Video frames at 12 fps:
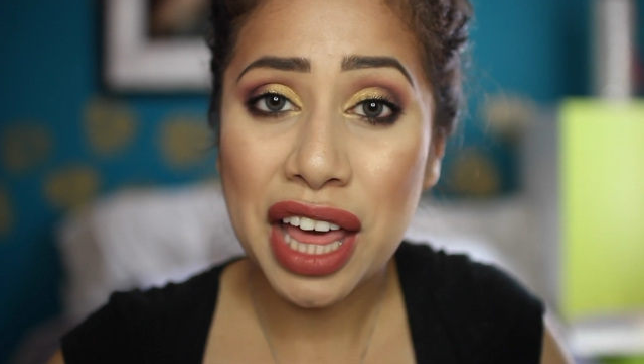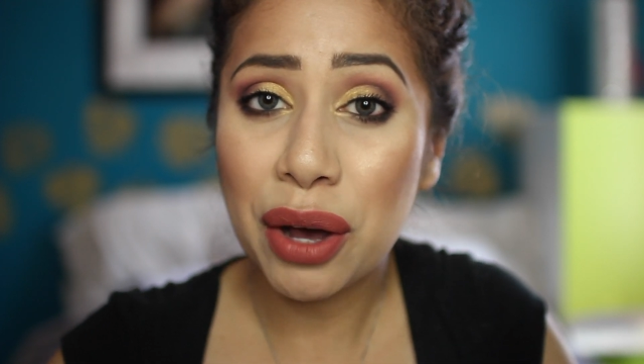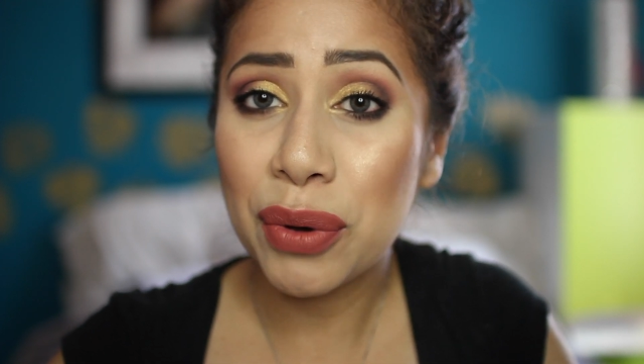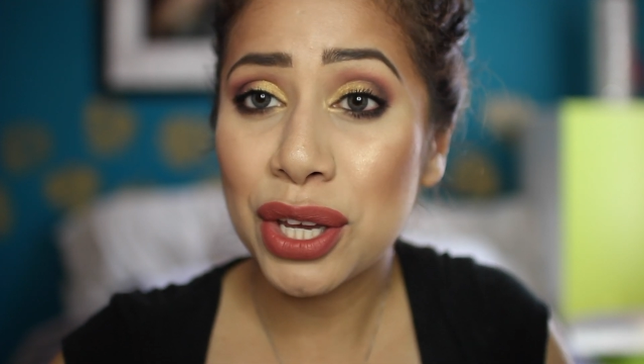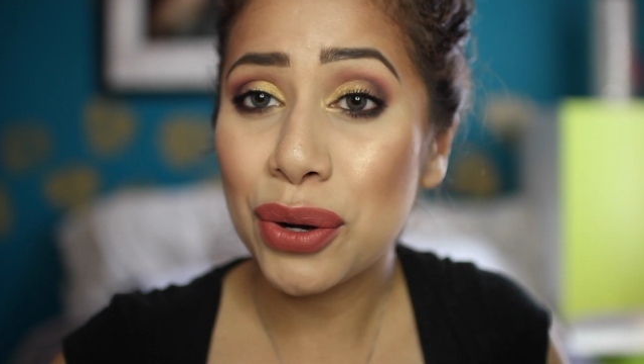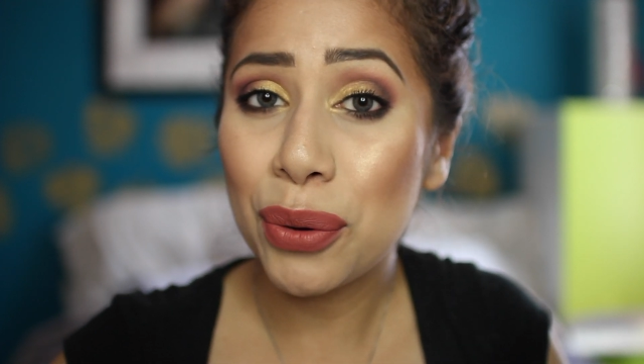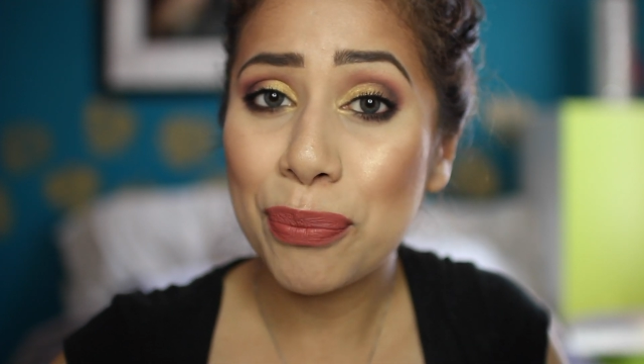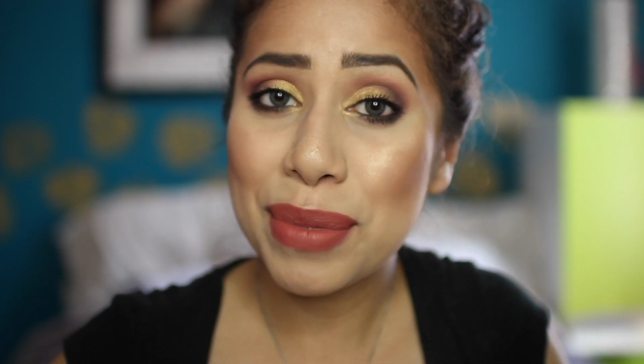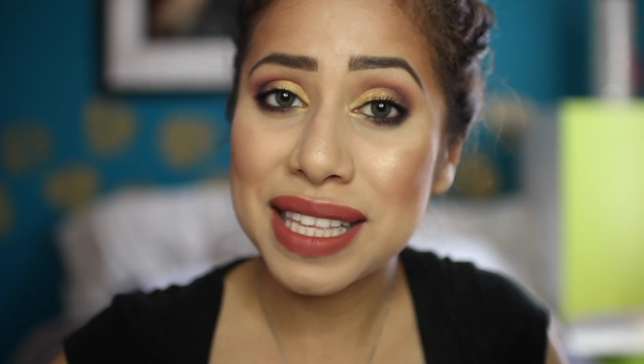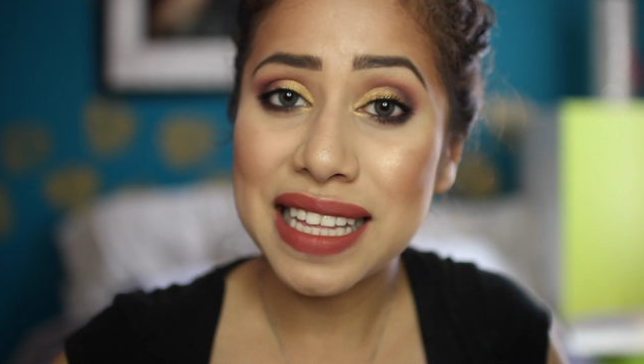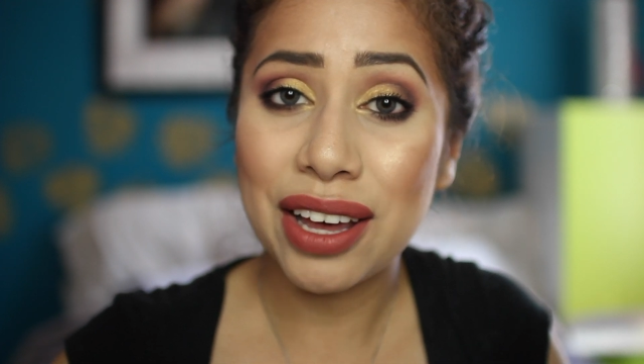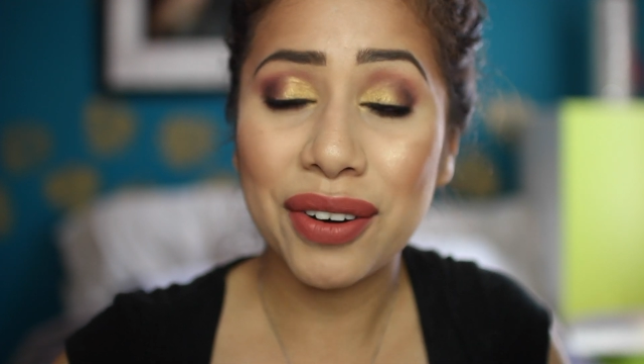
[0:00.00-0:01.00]
that way you don't
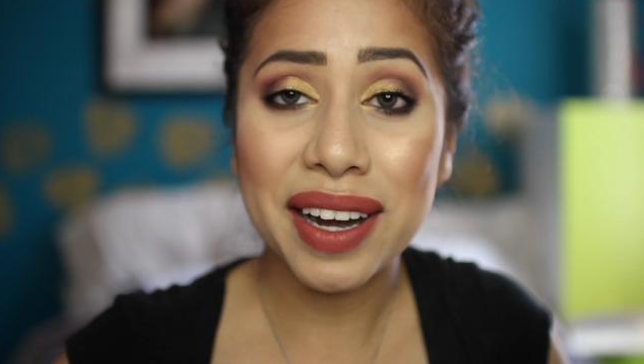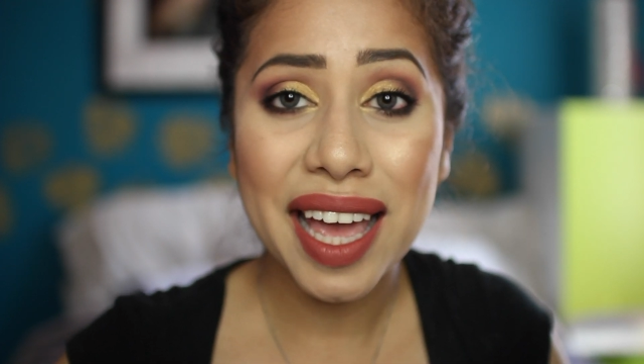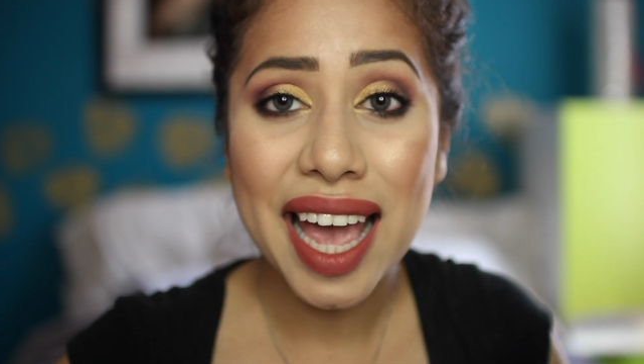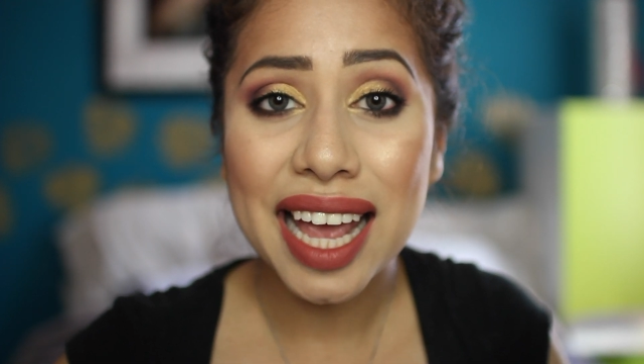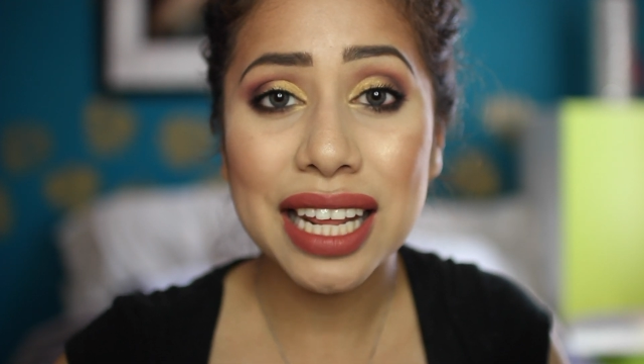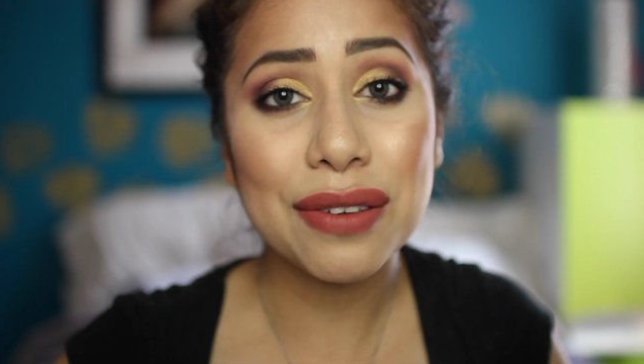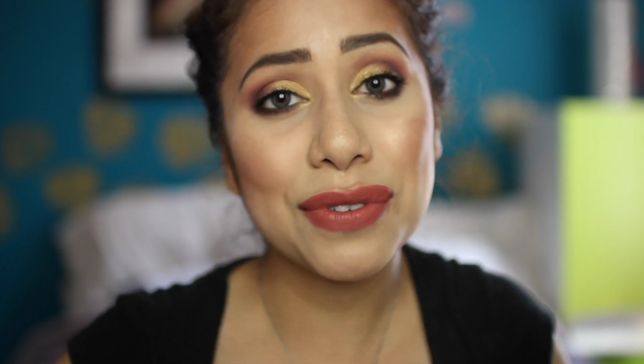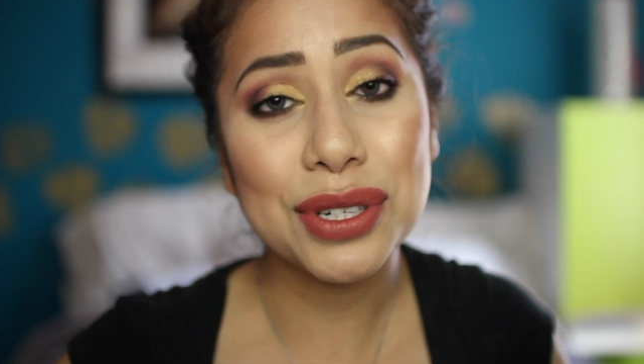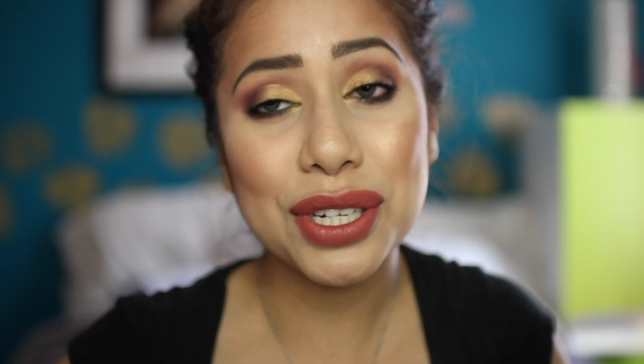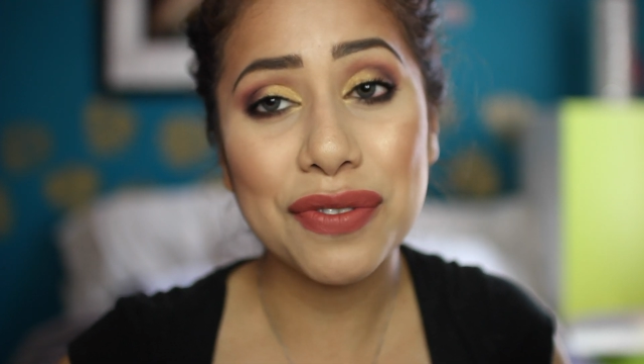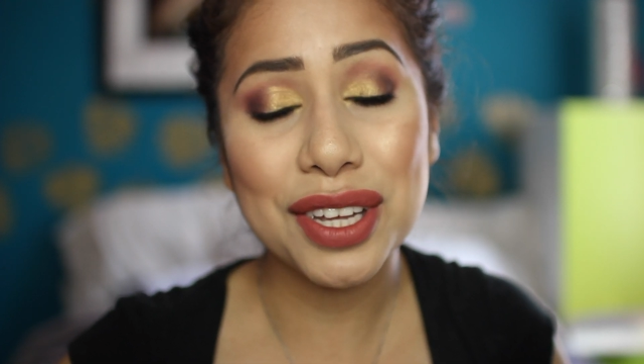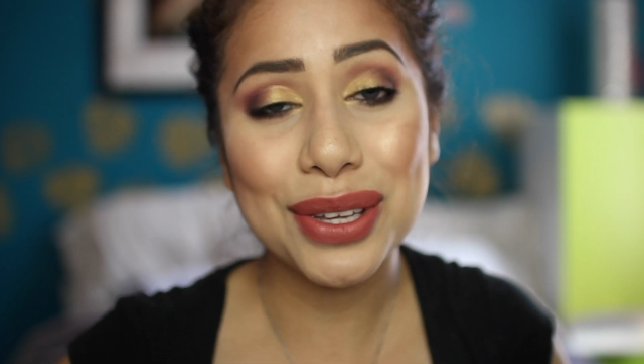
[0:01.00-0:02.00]
miss out on any
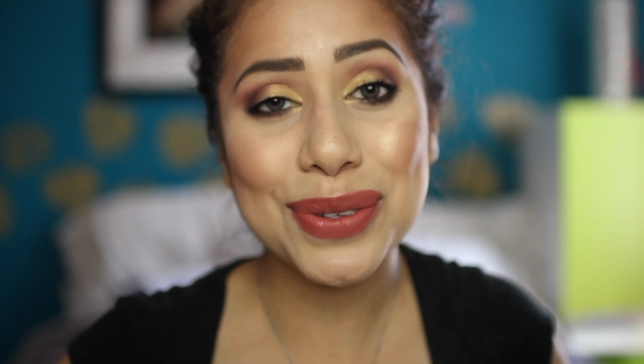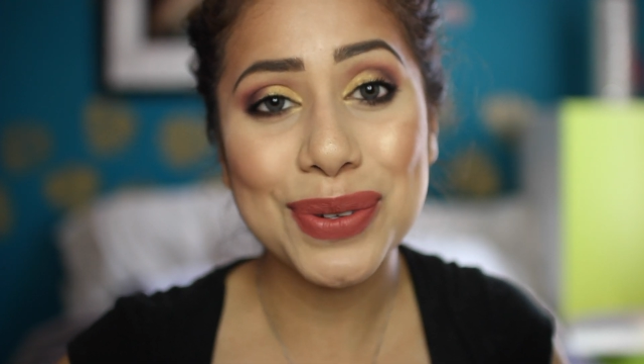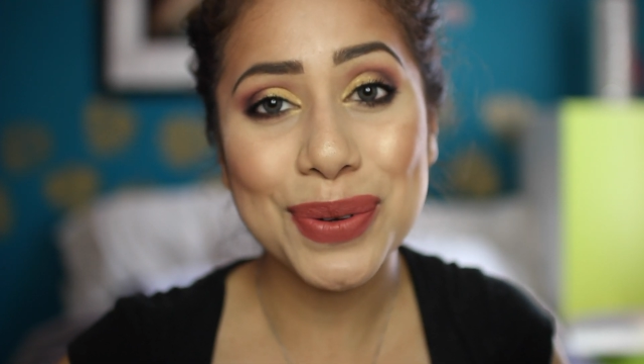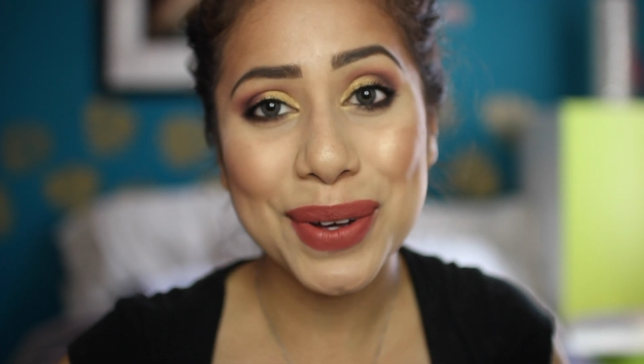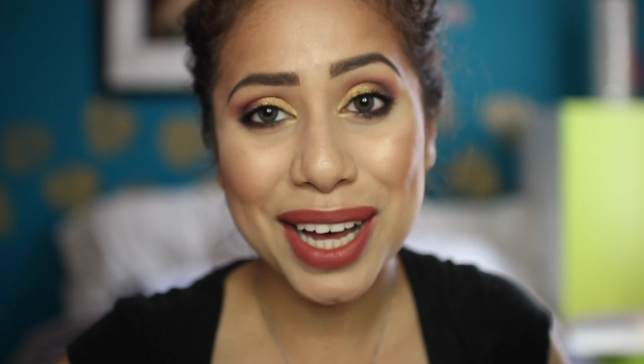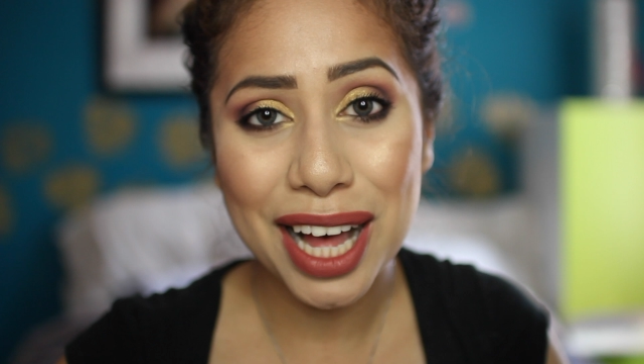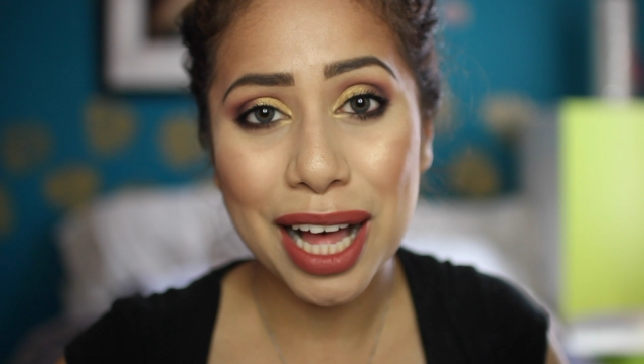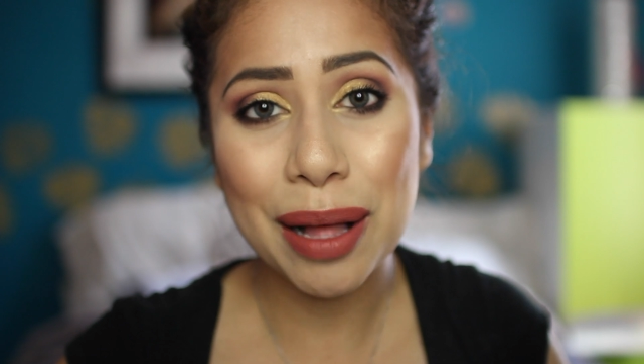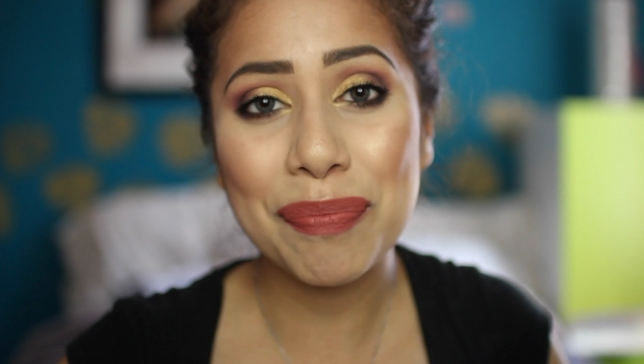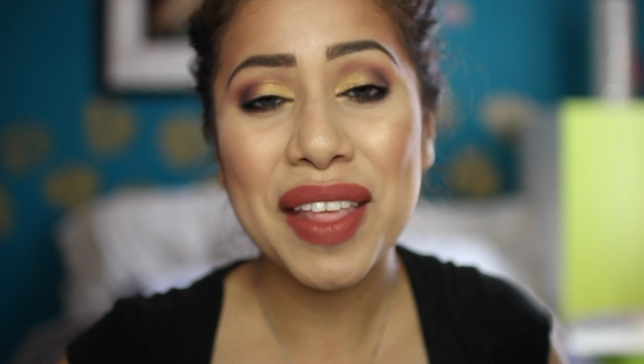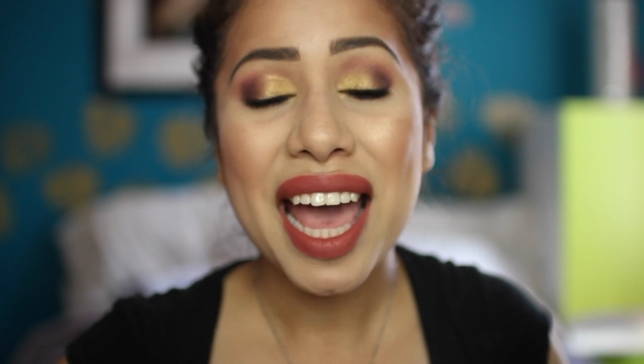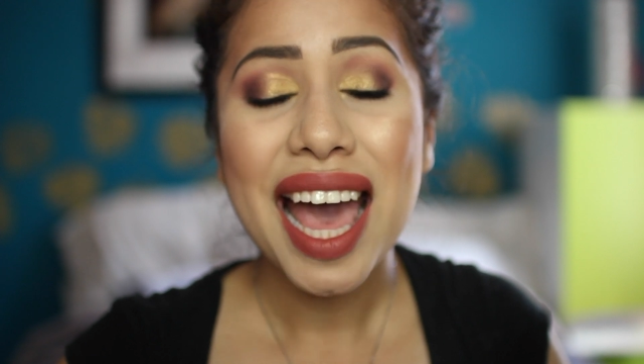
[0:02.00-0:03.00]
future videos to come.